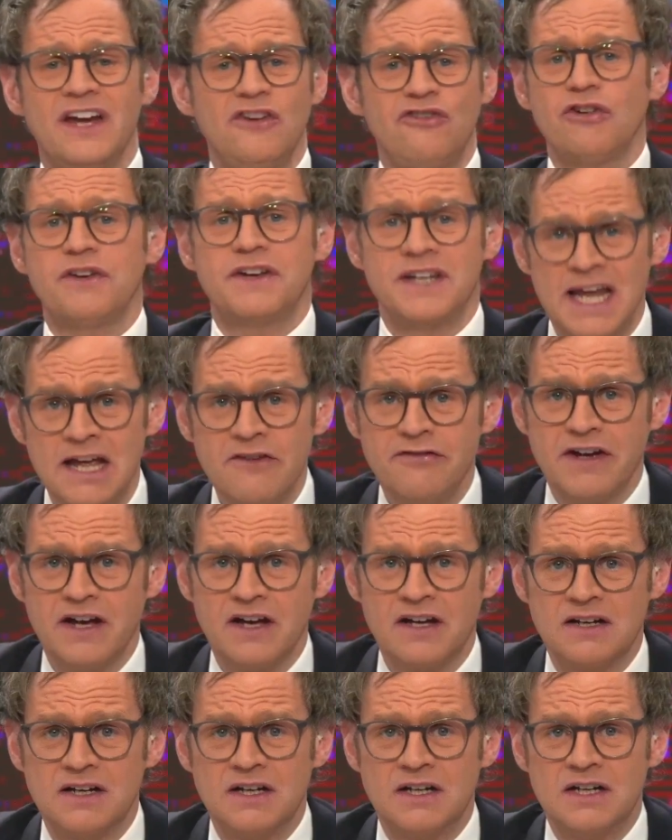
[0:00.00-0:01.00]
They should
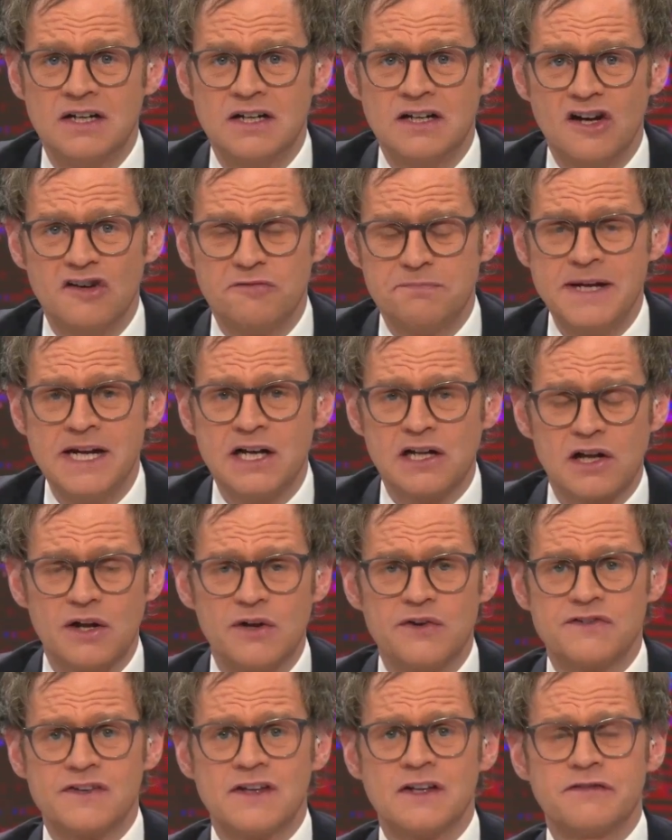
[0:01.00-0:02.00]
never have been
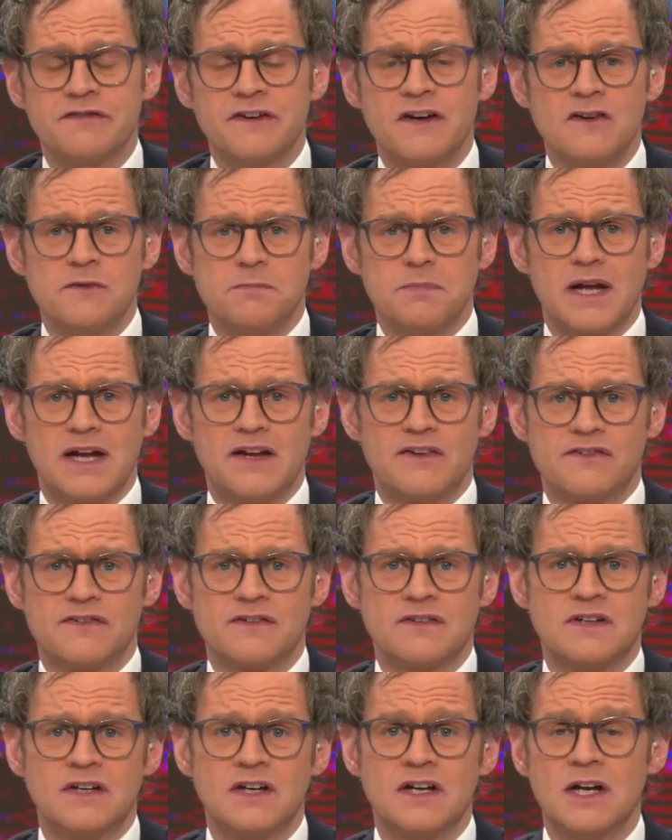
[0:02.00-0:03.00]
closed in the first
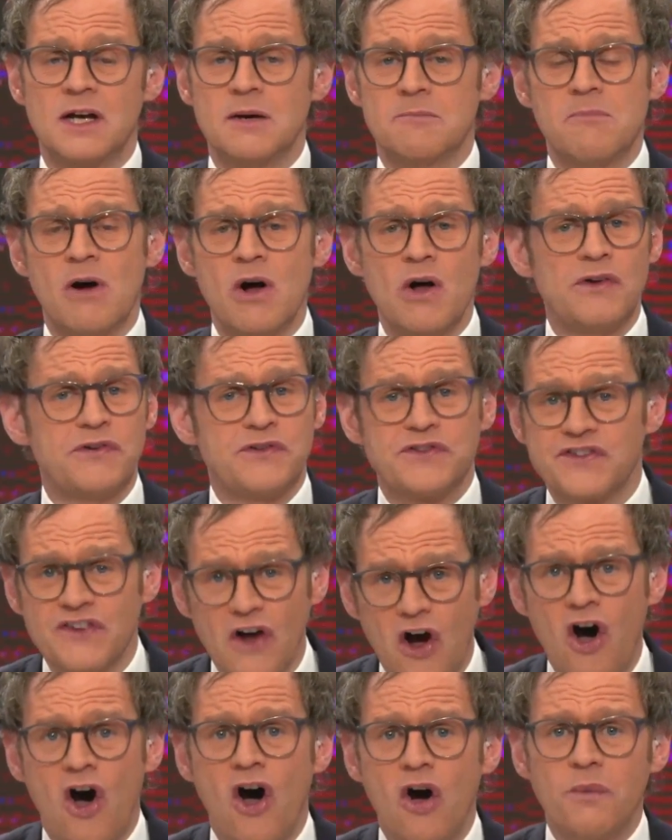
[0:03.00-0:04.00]
place.
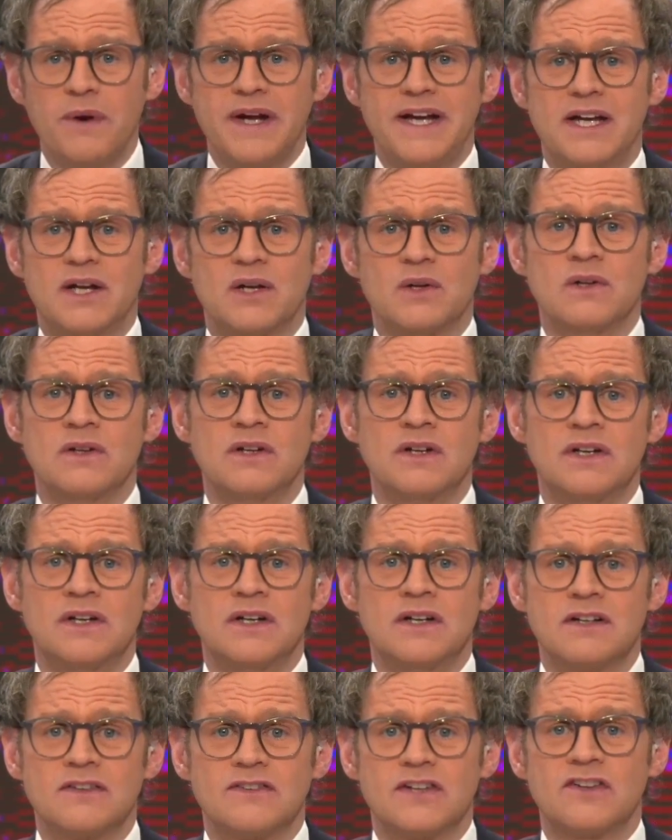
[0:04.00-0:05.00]
Masks are a hill
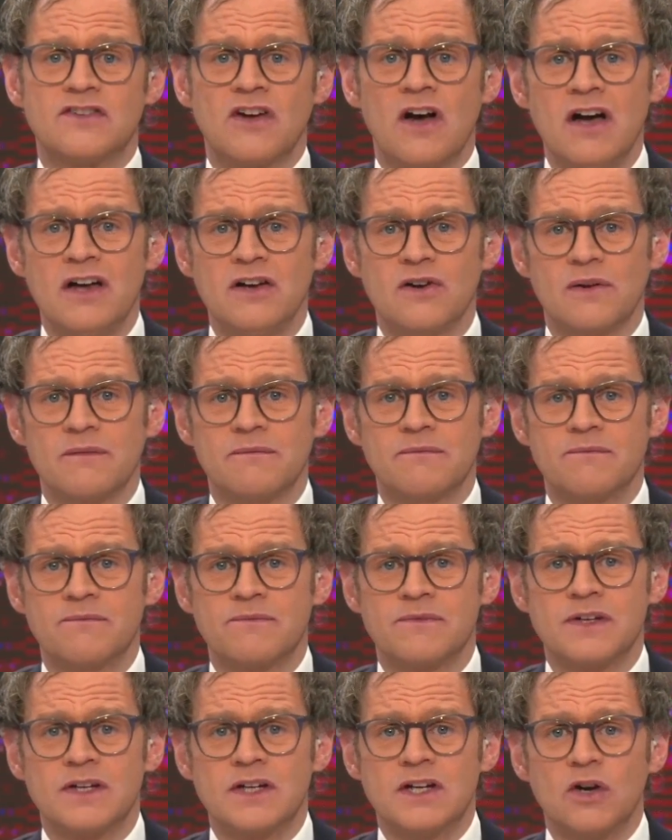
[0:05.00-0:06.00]
to die on.
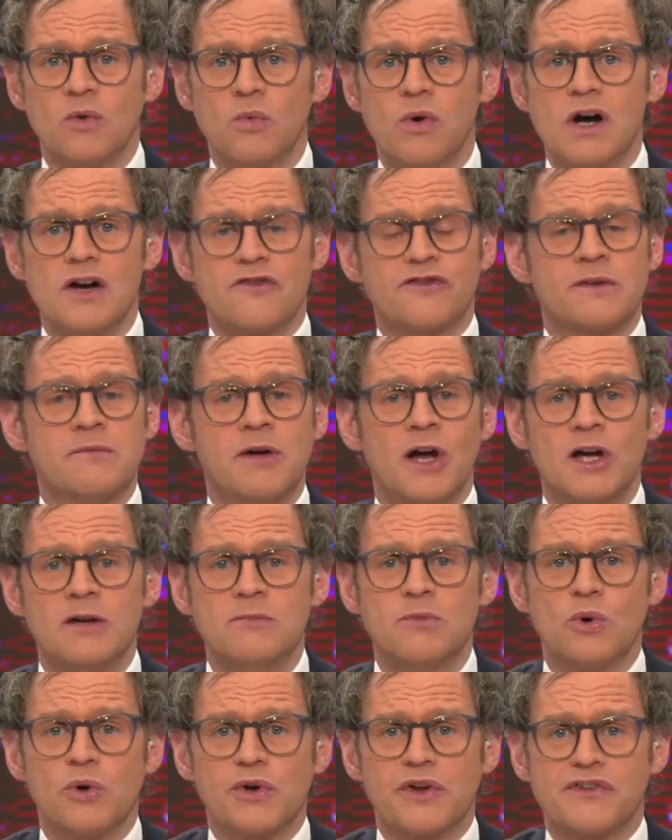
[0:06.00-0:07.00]
Work from
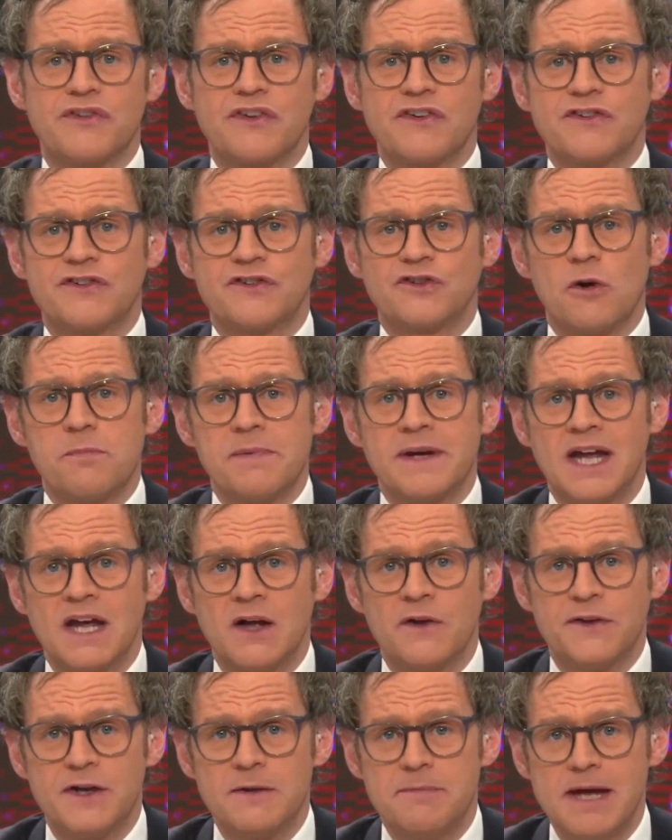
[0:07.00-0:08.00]
home orders, stopping
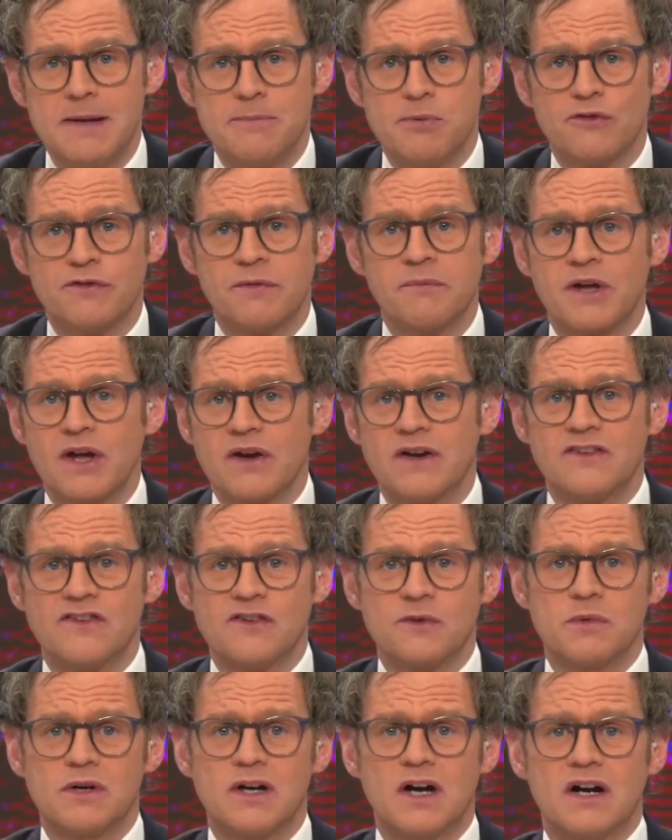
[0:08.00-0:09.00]
healthy people from
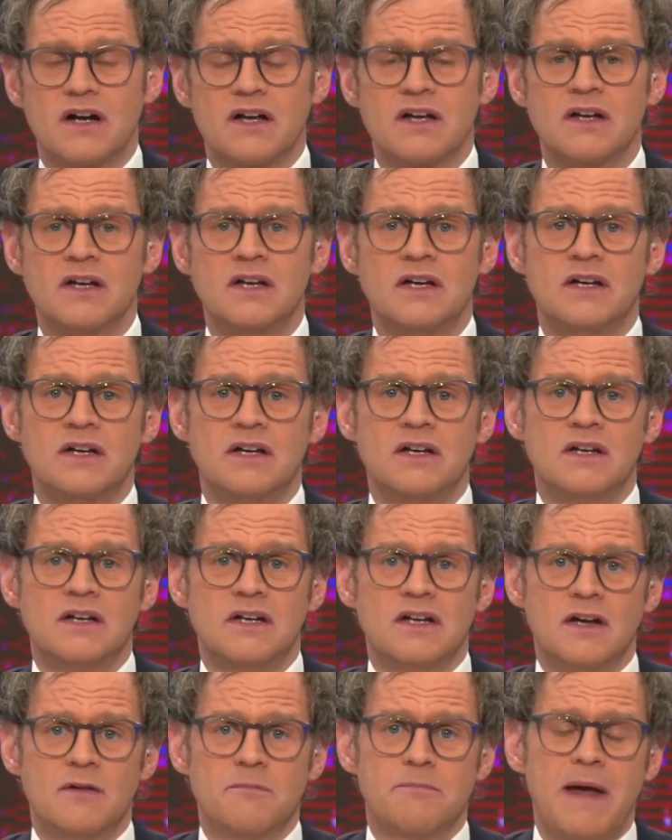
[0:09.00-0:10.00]
going to work
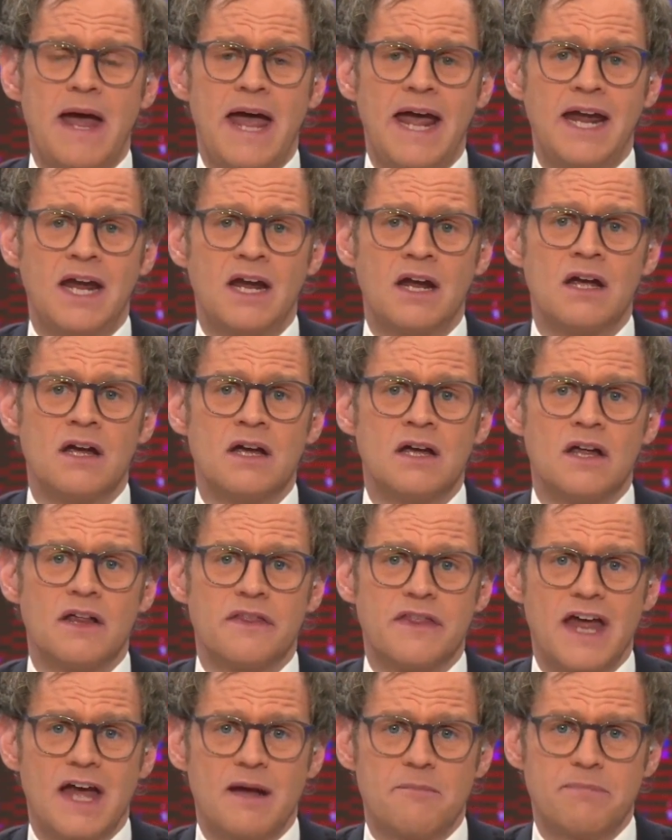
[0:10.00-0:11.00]
and paying
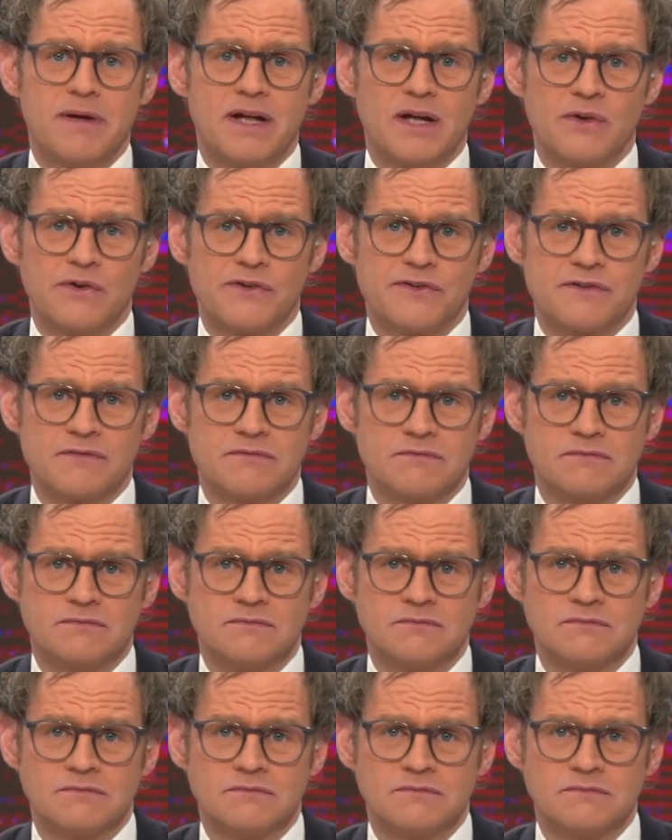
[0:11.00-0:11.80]
their bills.